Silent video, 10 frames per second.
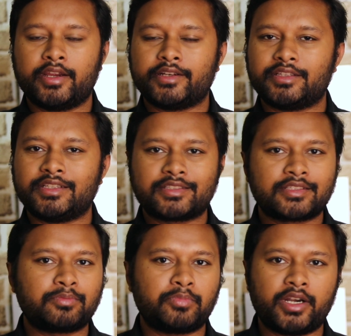
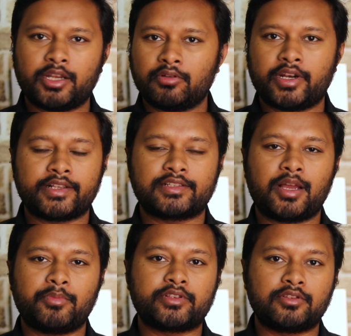This particular
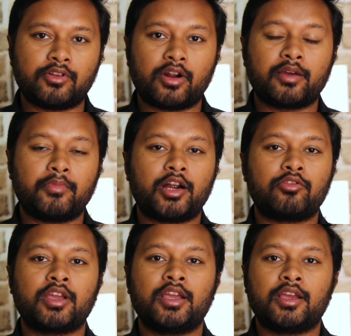exam is not about